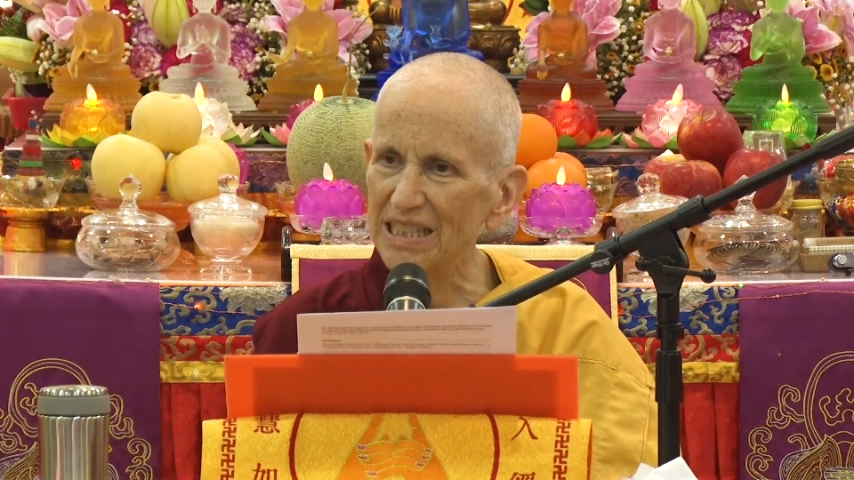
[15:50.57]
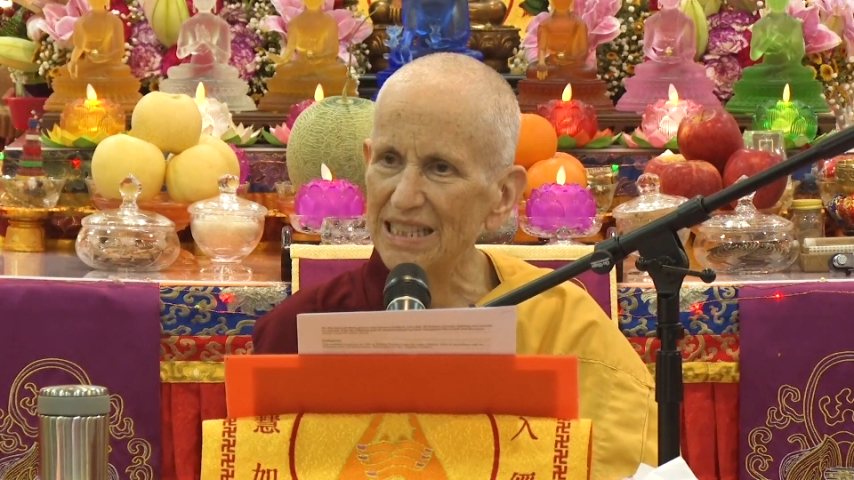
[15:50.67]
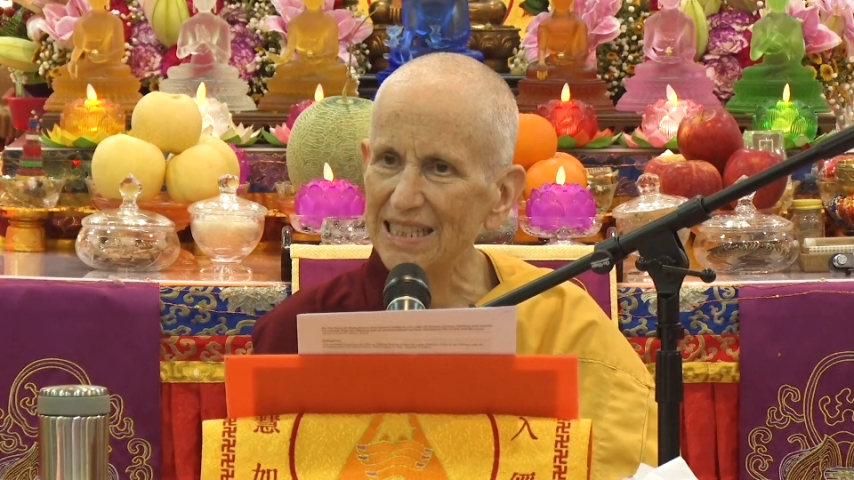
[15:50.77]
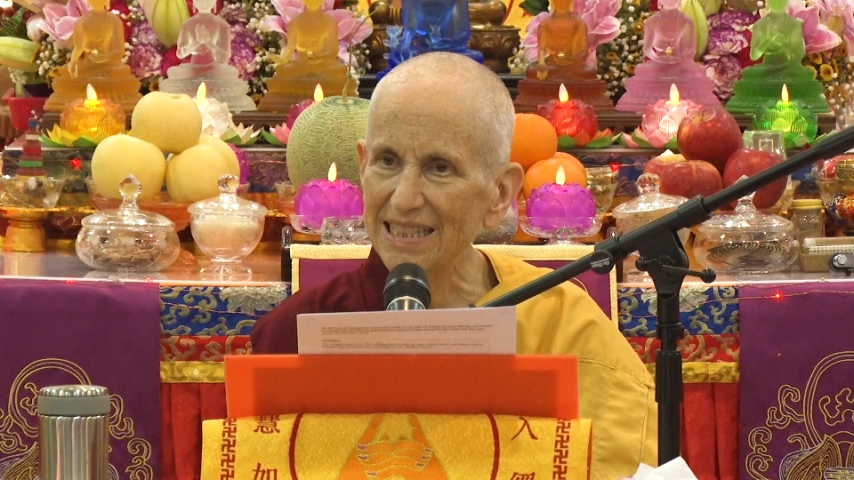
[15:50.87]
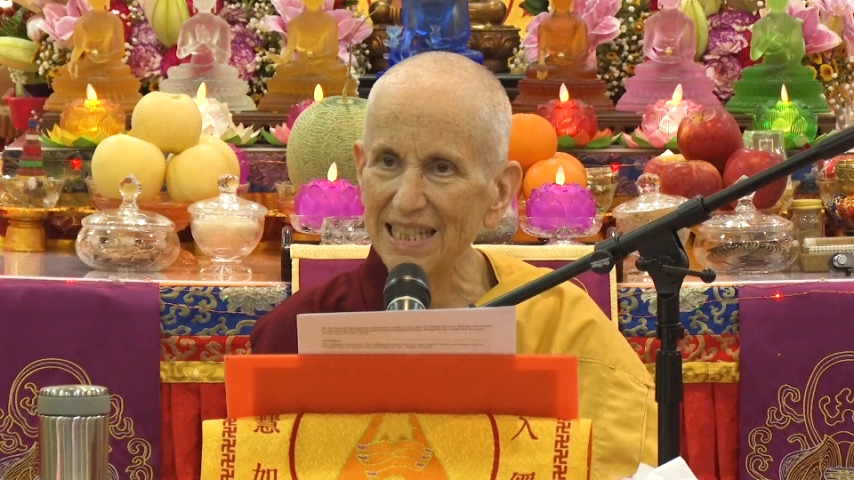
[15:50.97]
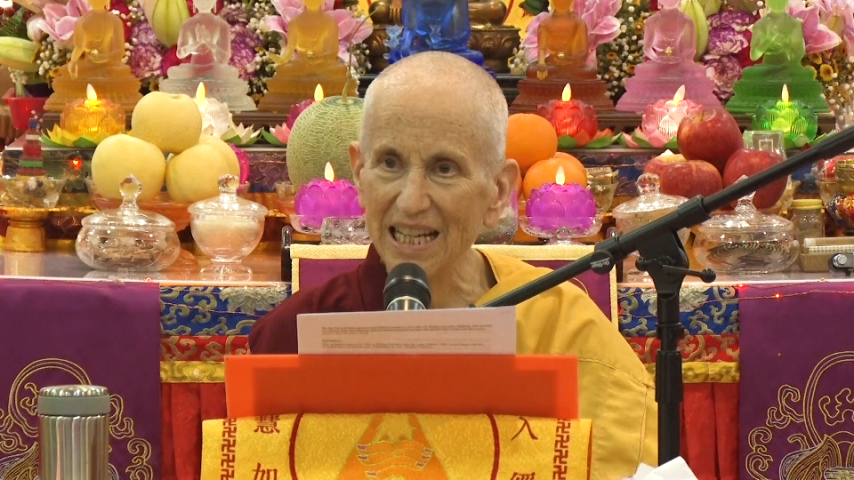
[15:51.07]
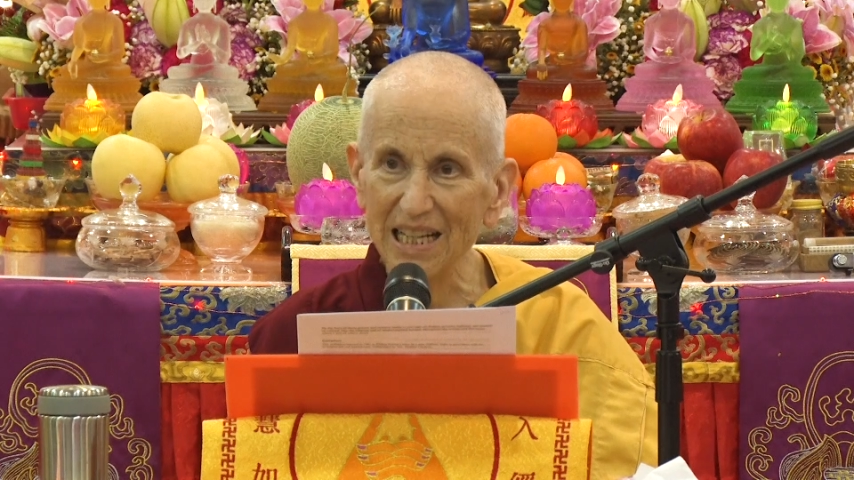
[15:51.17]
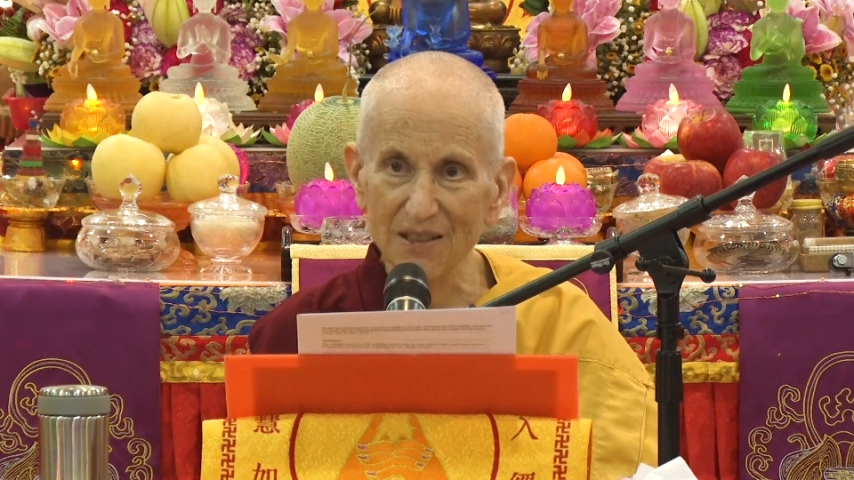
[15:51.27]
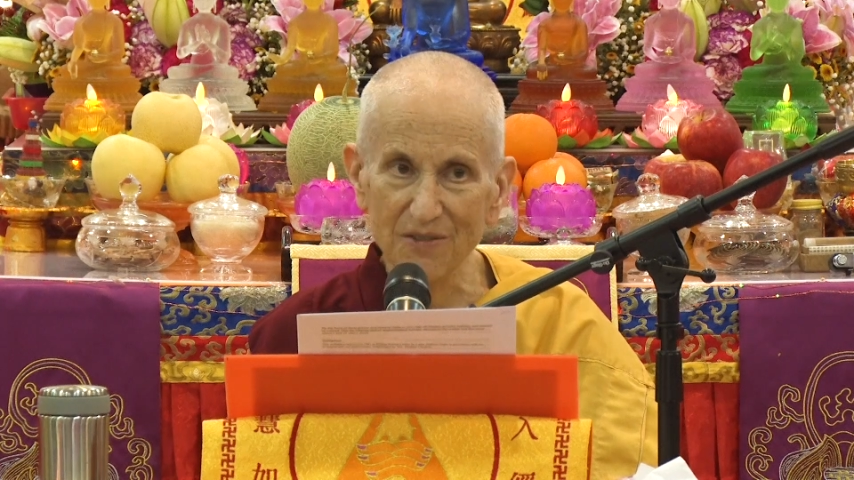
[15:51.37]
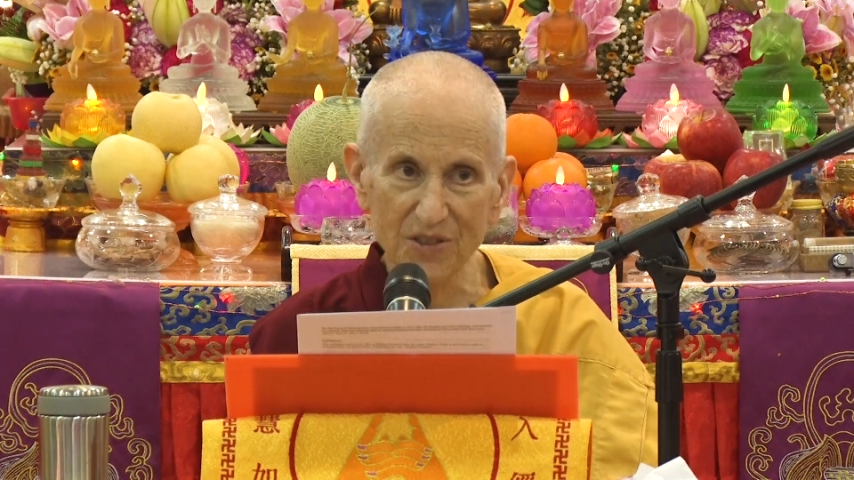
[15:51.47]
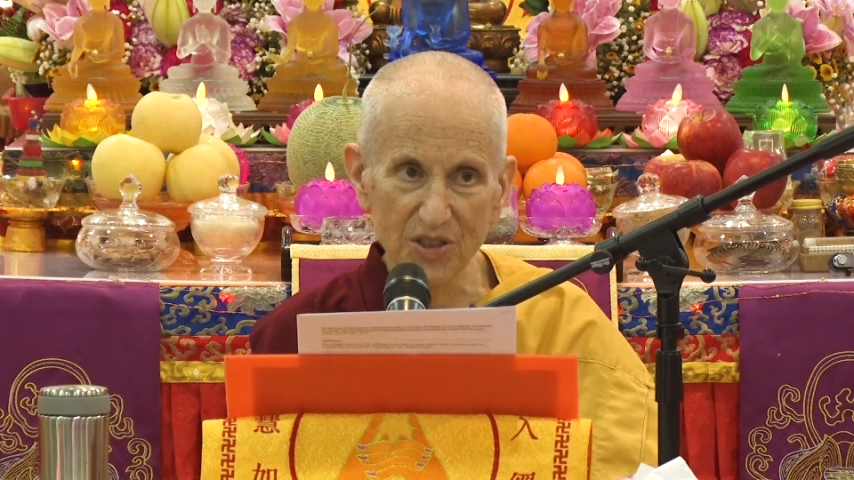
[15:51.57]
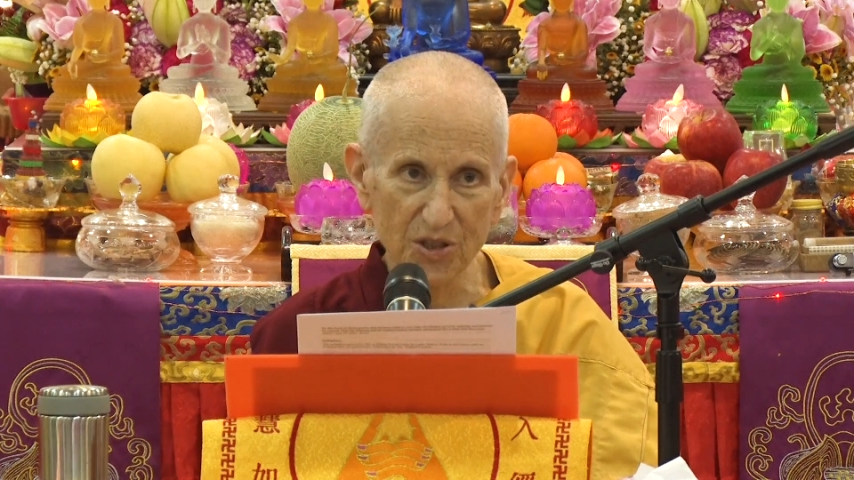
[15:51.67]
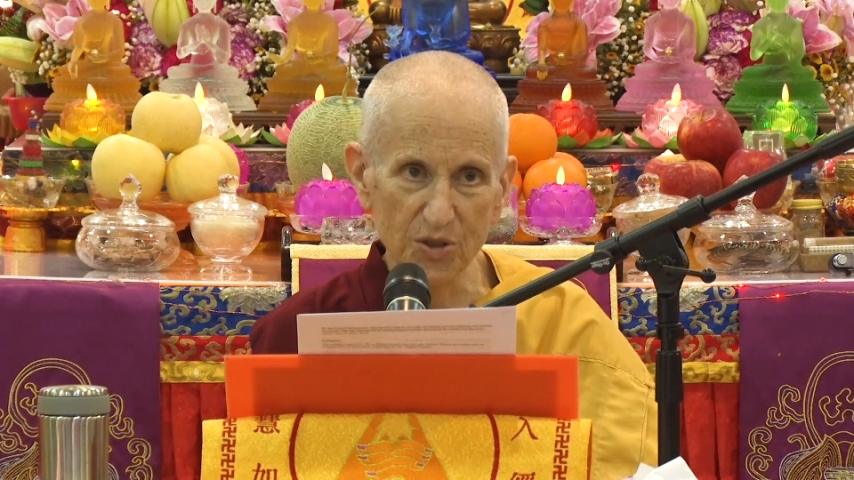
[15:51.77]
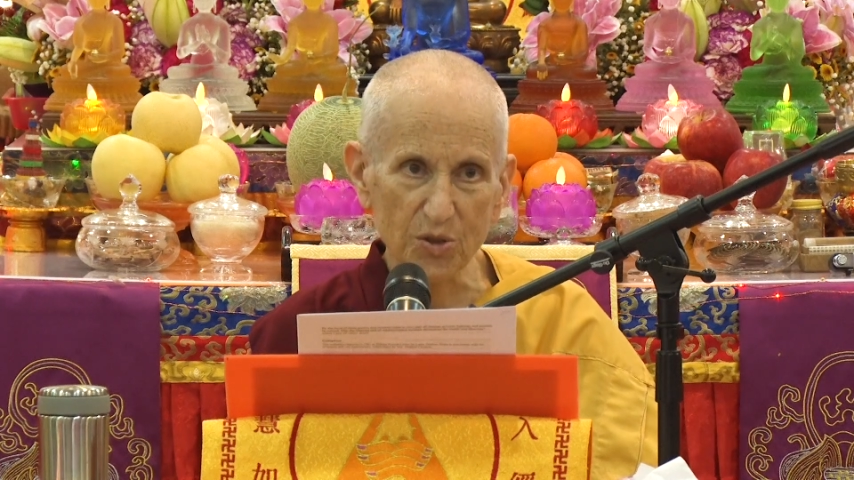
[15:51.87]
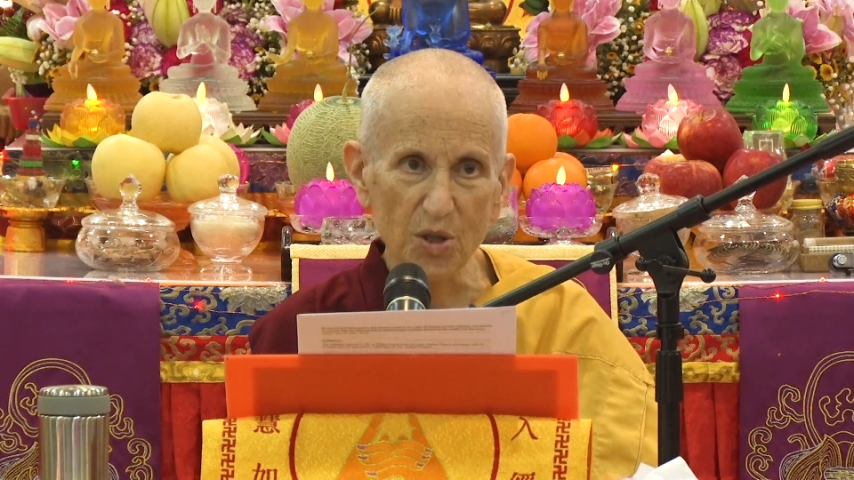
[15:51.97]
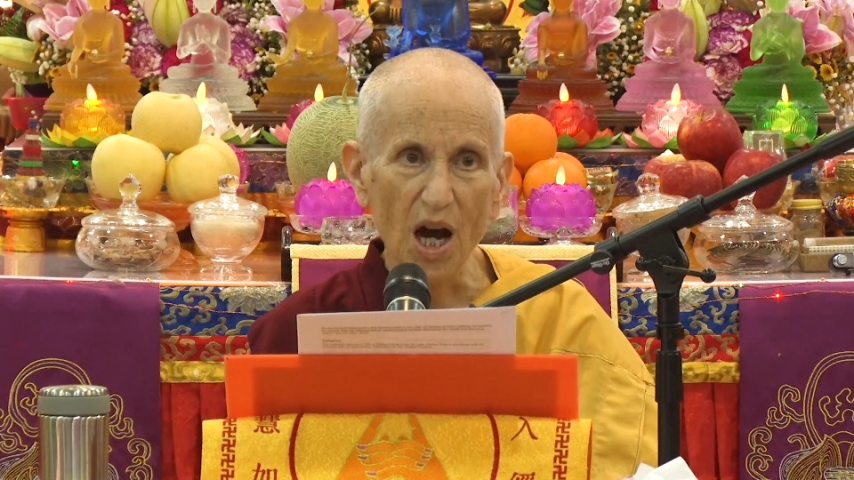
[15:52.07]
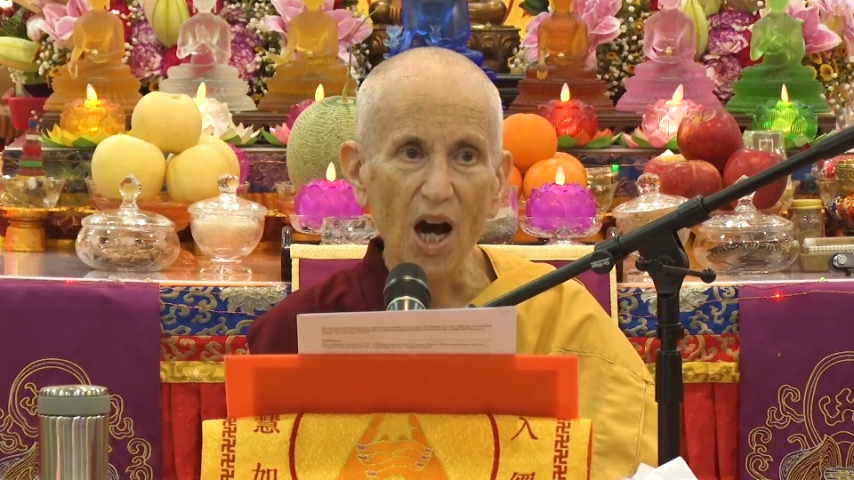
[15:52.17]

saves you